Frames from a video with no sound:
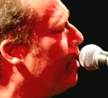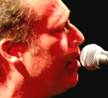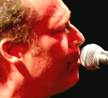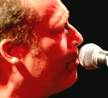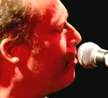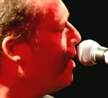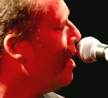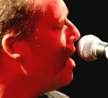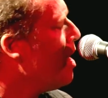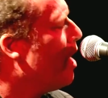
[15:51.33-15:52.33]

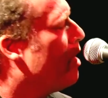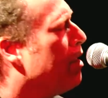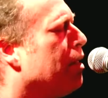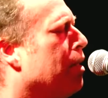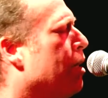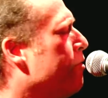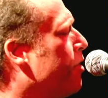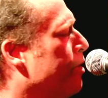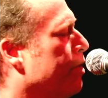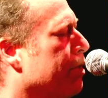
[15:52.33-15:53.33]
and
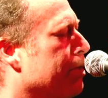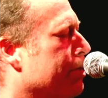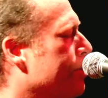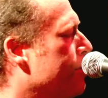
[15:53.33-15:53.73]
loving her